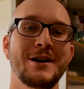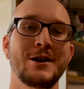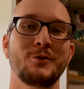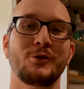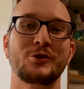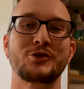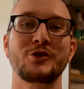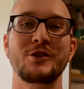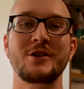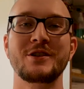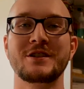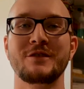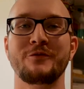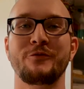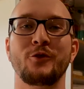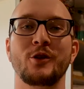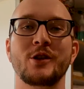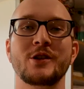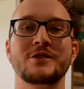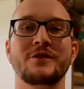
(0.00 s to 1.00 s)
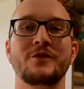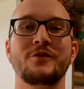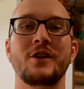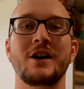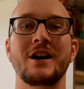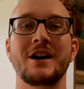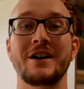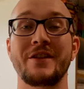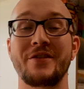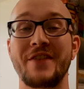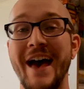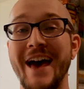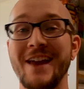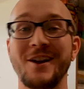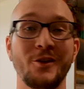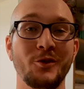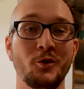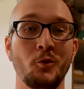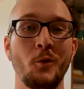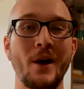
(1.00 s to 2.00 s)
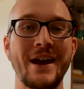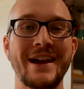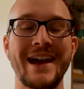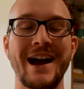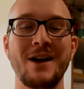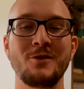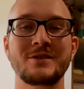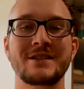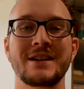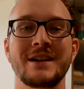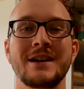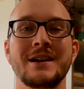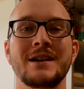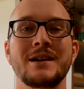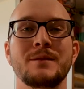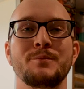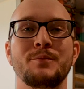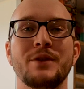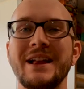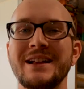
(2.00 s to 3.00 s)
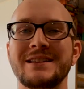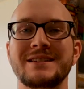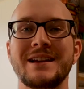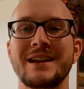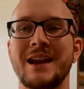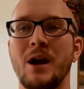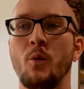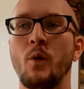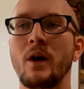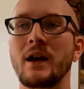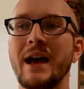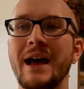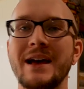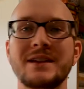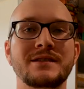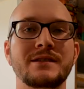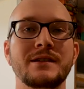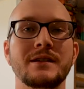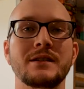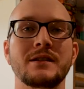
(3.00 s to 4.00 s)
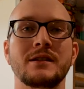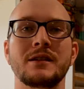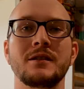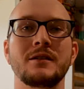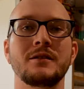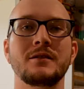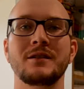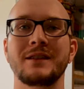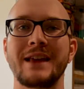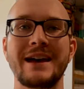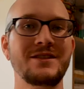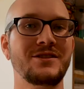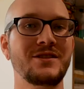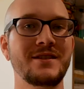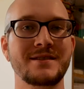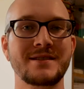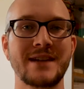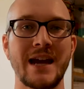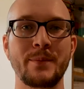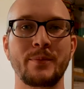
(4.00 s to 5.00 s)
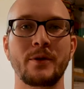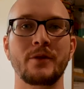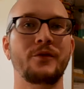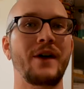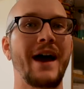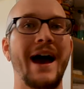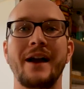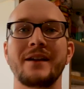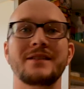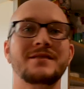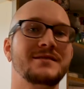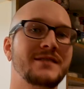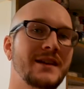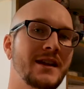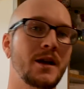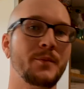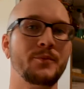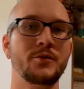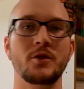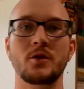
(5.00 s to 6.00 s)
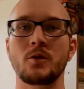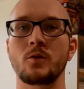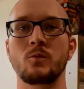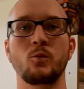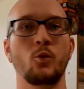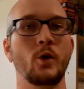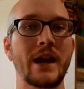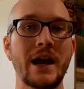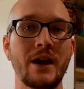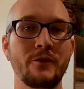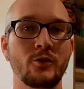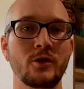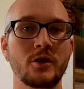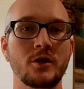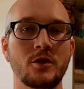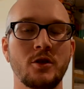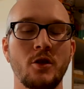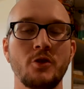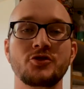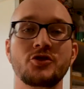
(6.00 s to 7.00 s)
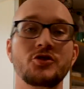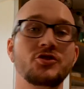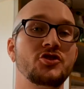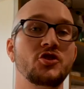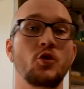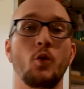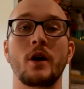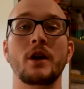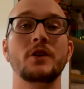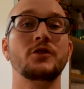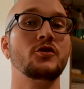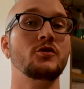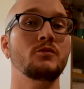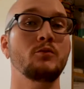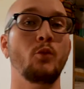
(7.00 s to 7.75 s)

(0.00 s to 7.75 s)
We'll show you some footage of that on the way out. But that's it. I want to ask you, do you like these type of how to set up your whatever enclosures? Do you want to do